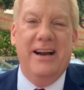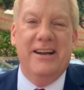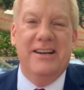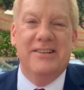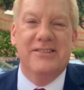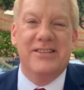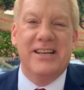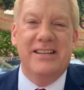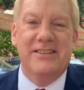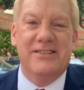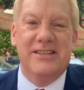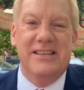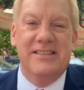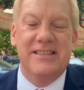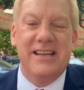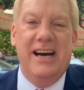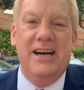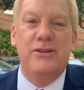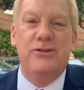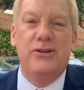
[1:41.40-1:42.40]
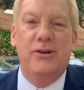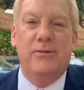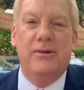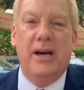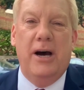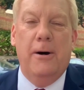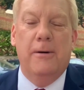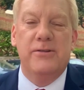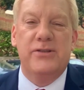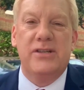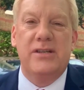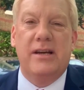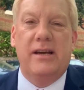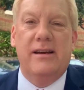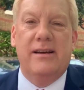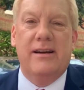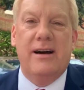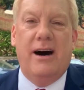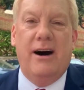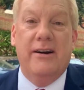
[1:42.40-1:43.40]
in a sense, is, as you know,
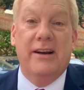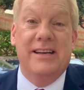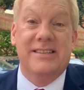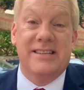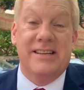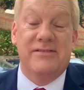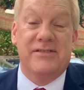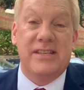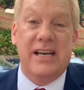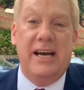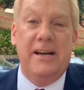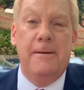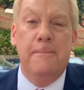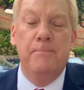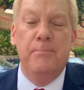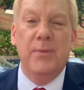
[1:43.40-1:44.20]
Sadiq Khan, as I've said,